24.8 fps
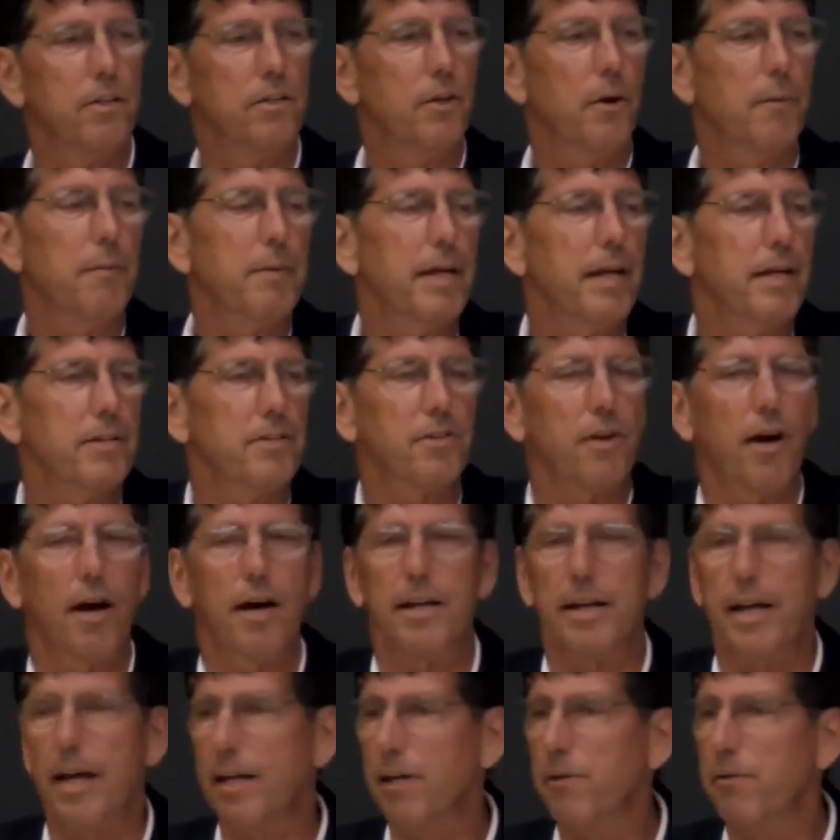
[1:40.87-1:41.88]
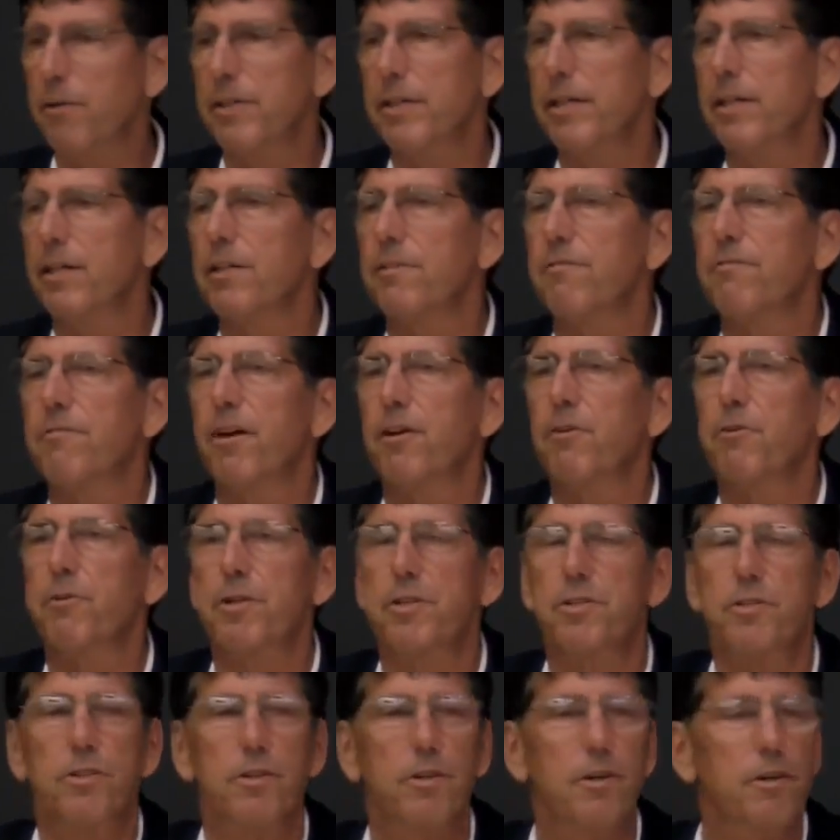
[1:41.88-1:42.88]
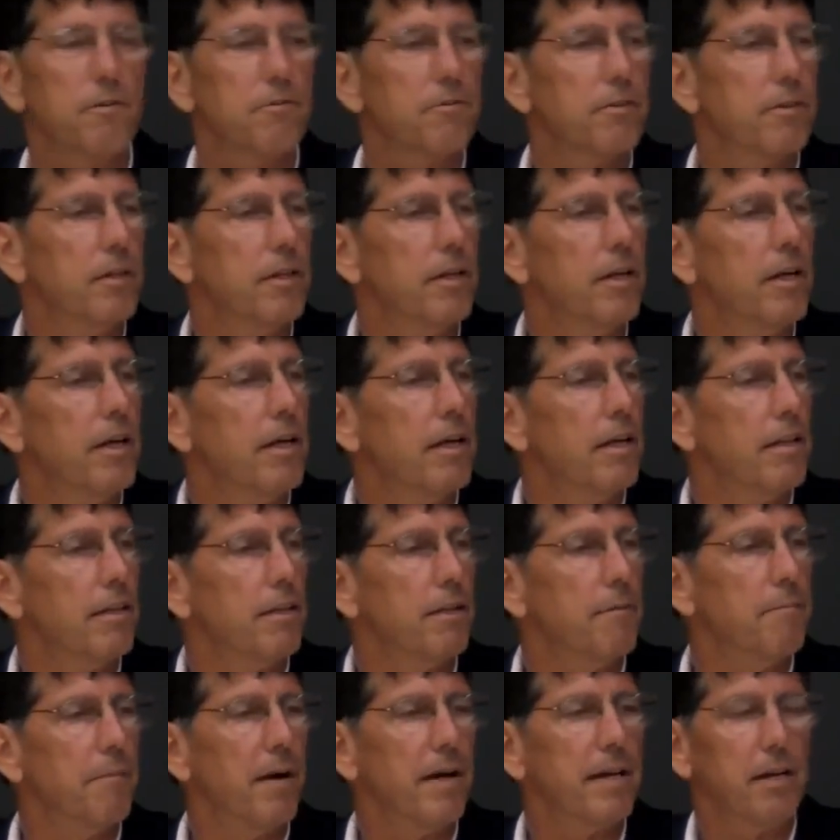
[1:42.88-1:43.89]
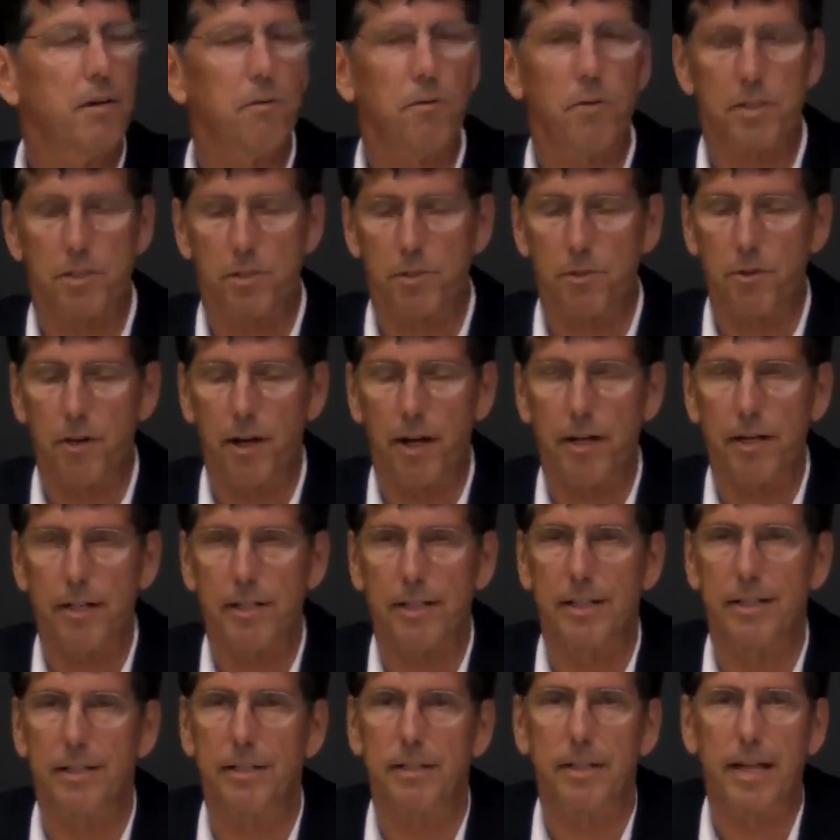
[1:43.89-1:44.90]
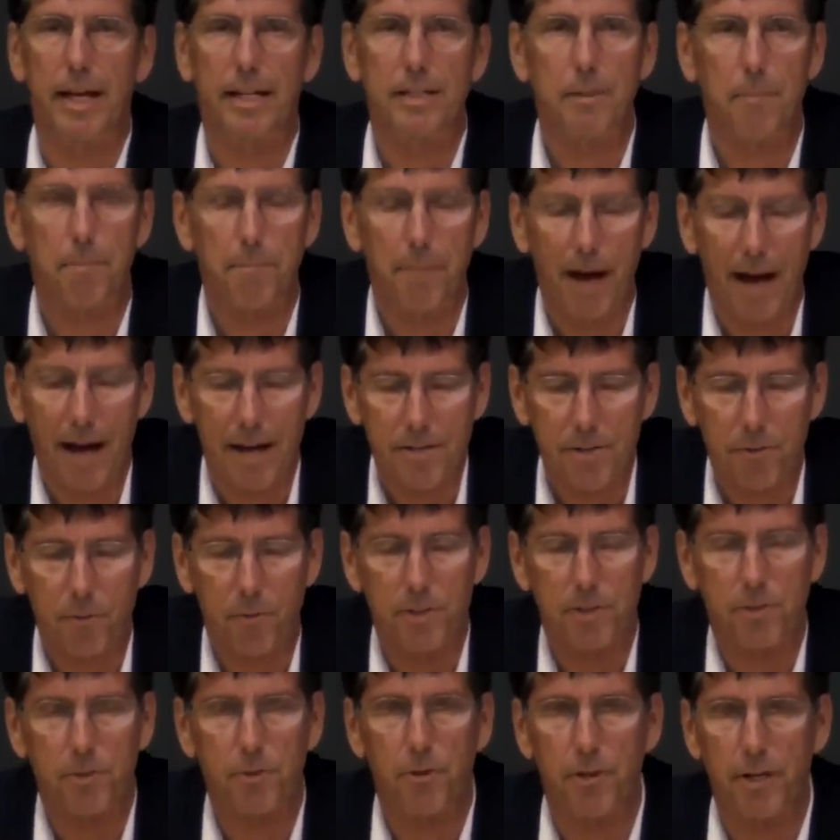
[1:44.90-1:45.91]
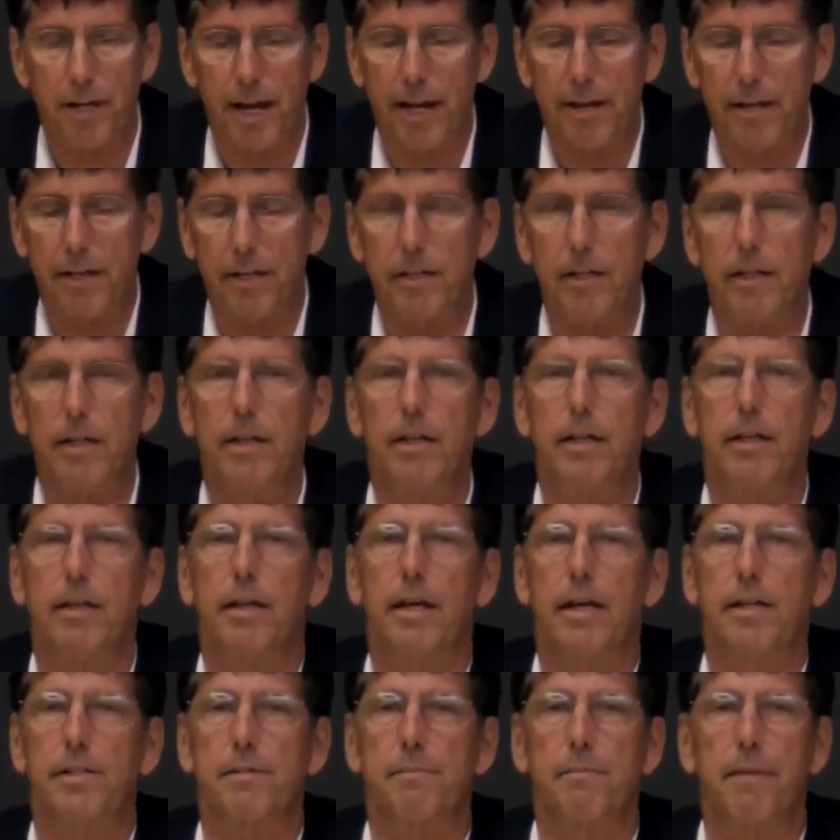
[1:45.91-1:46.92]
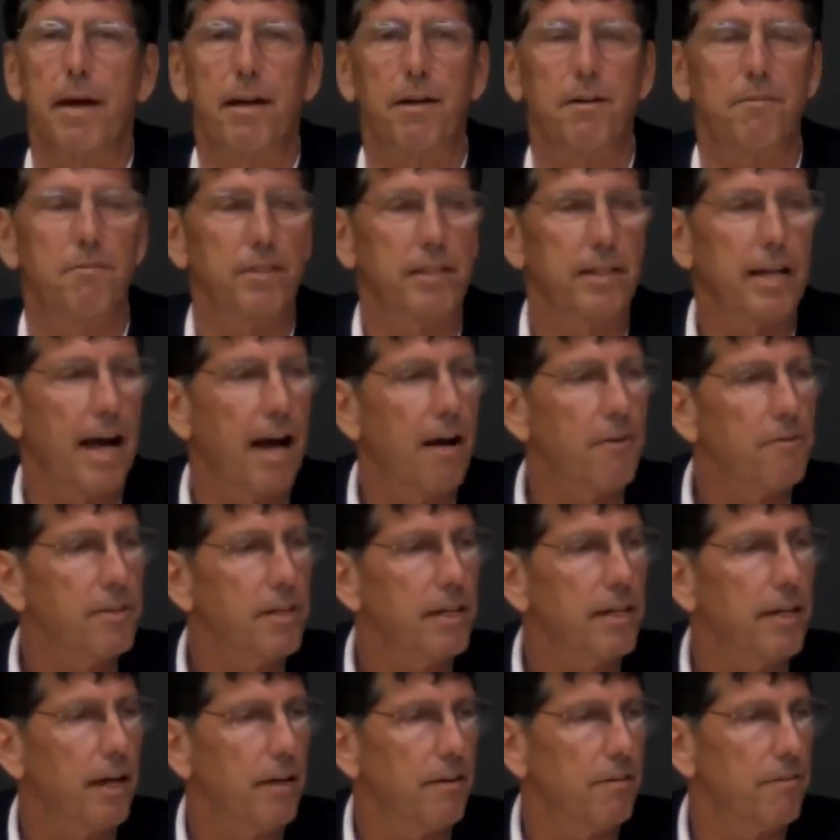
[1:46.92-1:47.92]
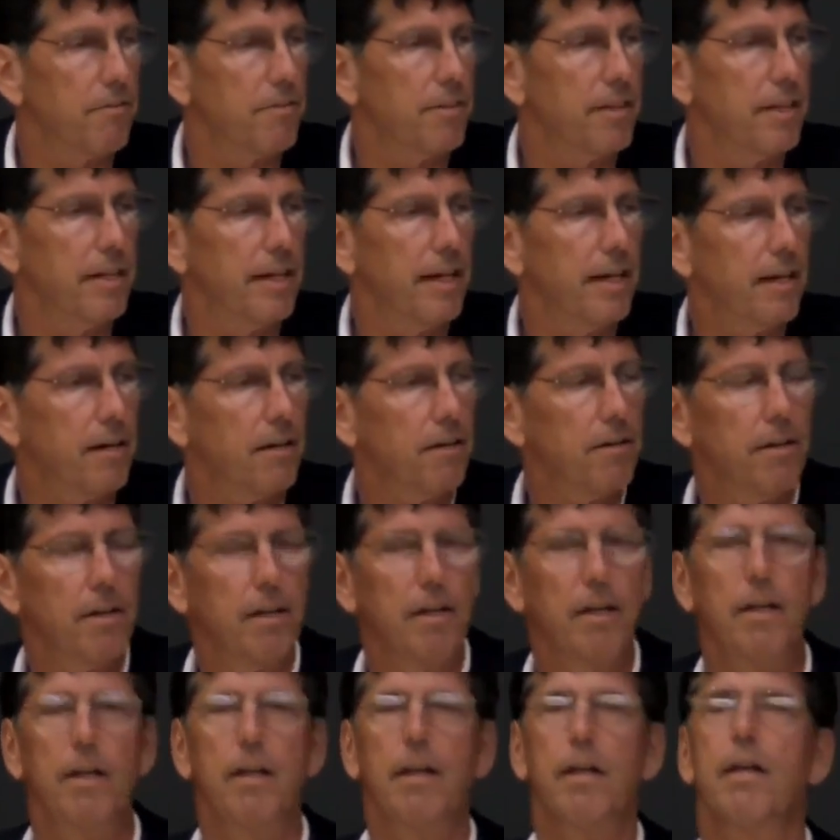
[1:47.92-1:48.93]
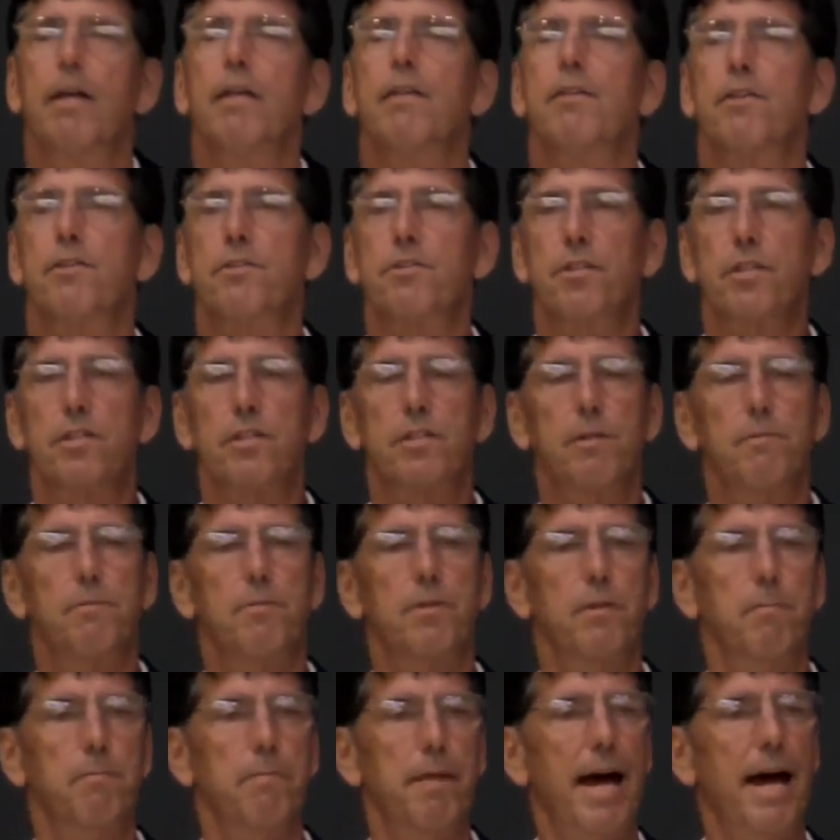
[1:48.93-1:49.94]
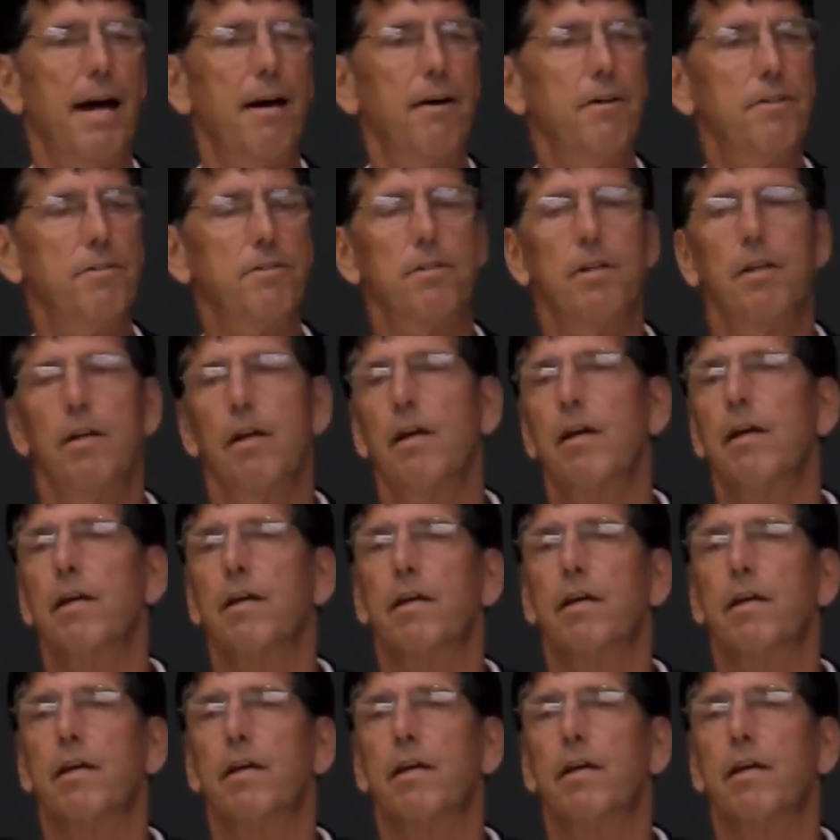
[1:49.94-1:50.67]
Nobody has gone anywhere near the Federal Reserve. The money was created, that deposit was created as a matter of accounting out of thin air. The system's in balance.